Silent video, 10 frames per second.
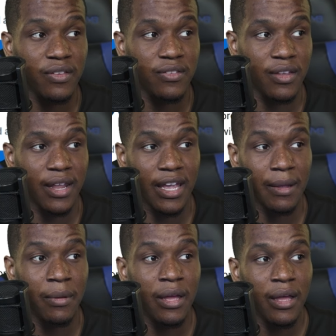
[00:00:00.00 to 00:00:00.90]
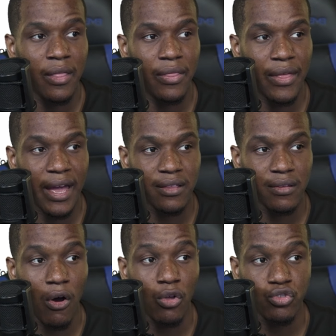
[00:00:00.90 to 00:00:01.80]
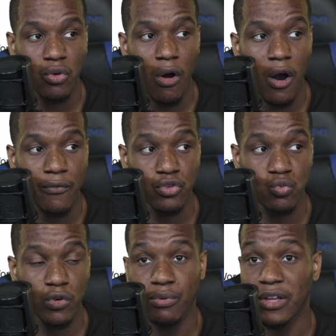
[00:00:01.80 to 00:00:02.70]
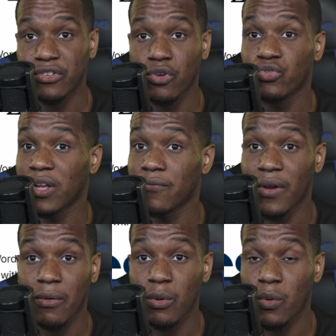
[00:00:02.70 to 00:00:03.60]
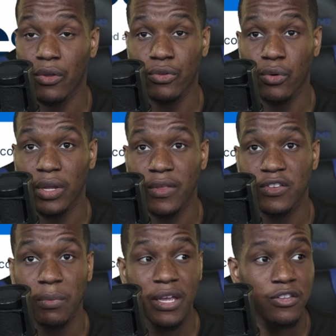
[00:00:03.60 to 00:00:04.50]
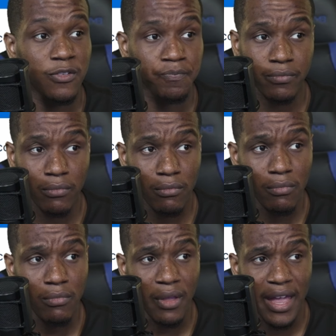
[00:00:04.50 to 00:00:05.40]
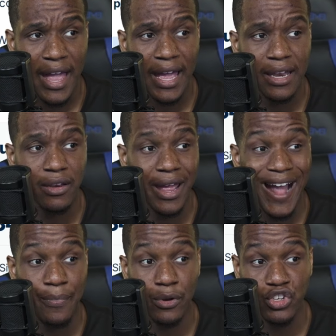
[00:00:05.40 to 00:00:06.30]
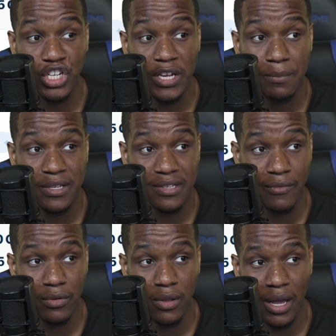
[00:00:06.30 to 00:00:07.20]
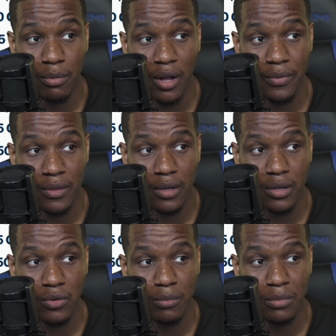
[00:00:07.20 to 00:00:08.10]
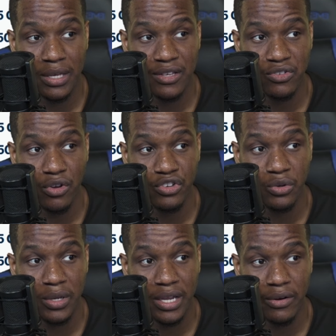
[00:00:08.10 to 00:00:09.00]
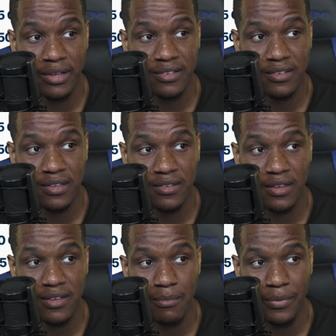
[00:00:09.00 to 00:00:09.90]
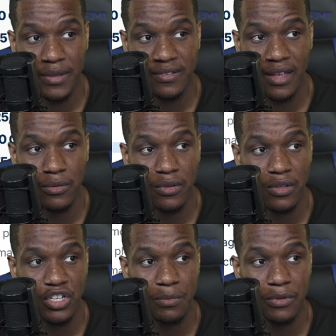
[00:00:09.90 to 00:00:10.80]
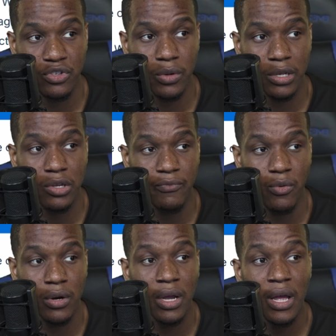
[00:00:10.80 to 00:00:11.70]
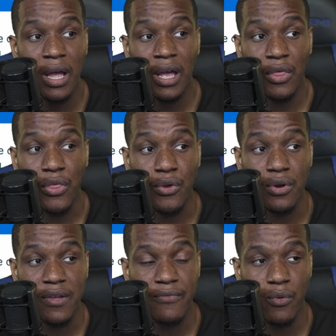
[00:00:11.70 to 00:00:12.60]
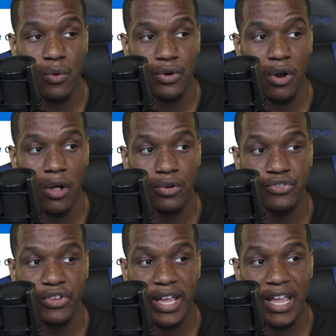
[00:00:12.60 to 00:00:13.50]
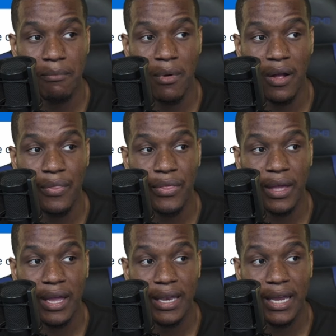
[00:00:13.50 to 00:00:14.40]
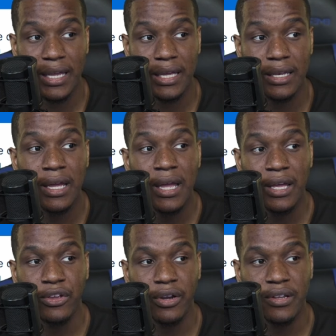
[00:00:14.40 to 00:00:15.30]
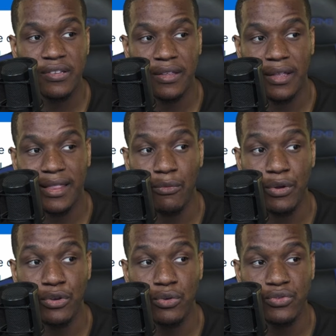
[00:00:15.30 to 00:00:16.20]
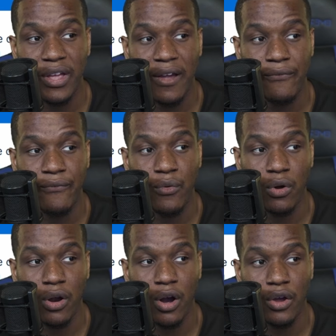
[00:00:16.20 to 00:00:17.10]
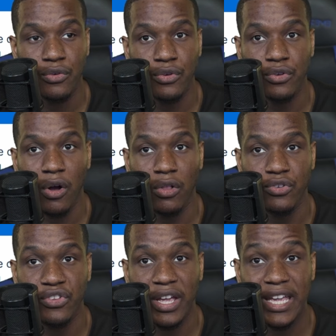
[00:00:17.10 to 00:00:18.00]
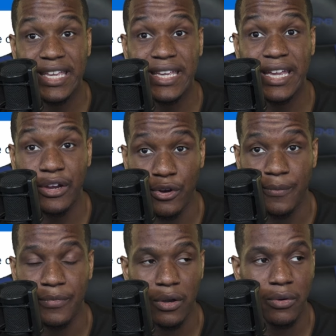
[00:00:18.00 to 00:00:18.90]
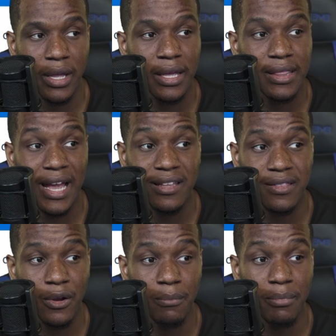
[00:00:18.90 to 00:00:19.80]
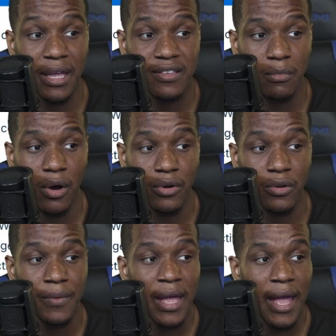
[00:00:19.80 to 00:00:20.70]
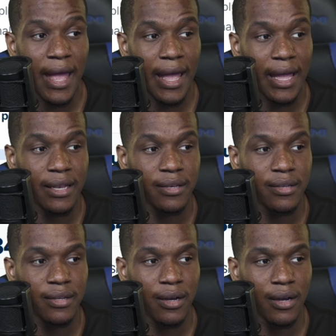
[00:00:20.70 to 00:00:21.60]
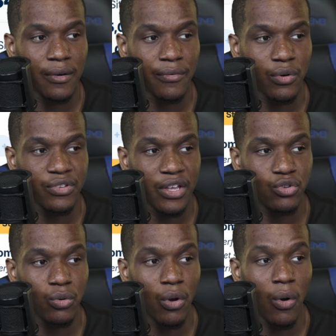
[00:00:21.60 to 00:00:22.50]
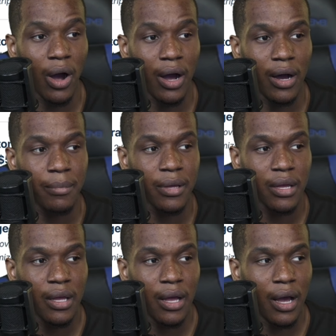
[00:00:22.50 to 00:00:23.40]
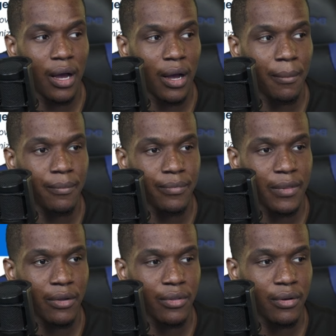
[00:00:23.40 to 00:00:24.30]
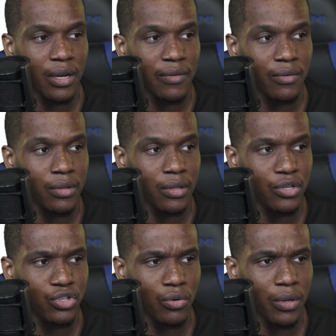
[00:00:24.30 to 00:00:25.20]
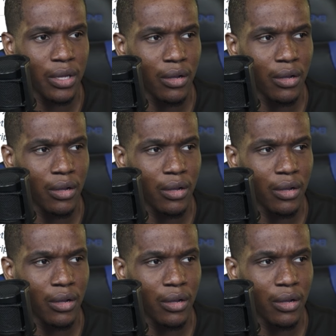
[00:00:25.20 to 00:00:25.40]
a name that also offers WordPress hosting, very well known in the space. And at their cheapest level, I brought, normally they start you here at 66. I brought this down to the cheapest you can look for, $34 a month Canadian. You're going to see that that renews at $400 a year. Okay, that's their base model. And of course, as you go up, they're not even really showing